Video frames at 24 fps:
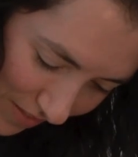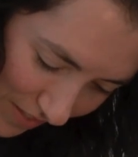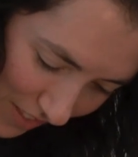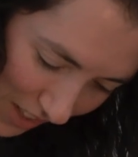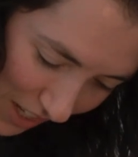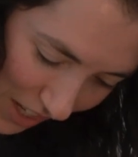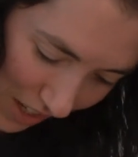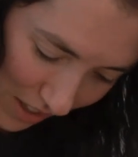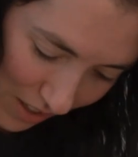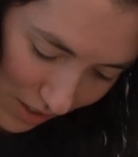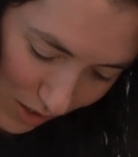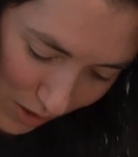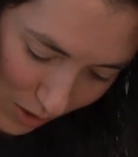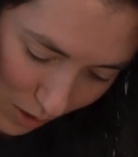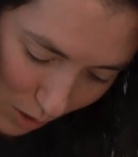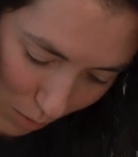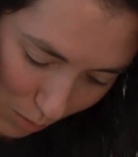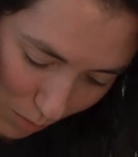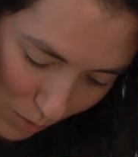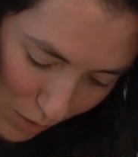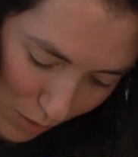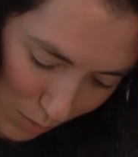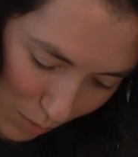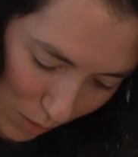Yeah, so
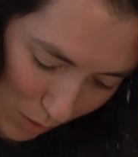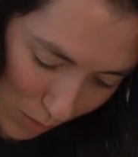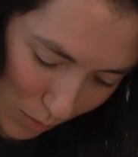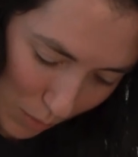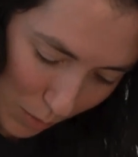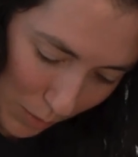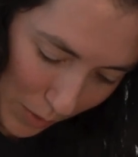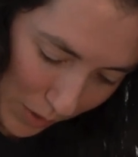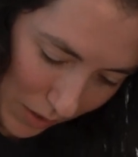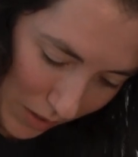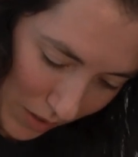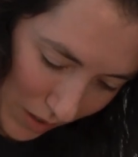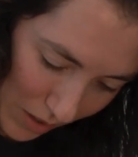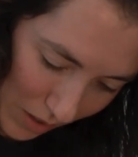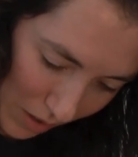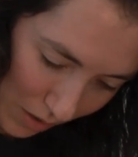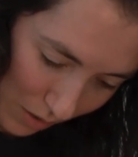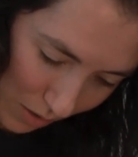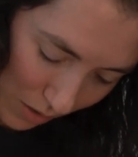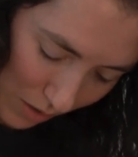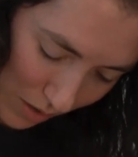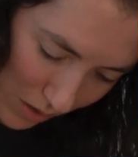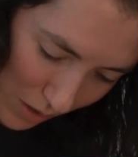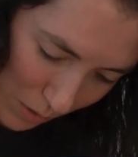much more mobility
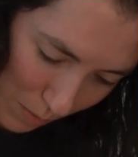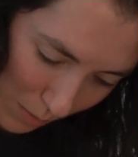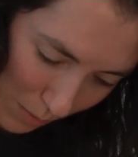through this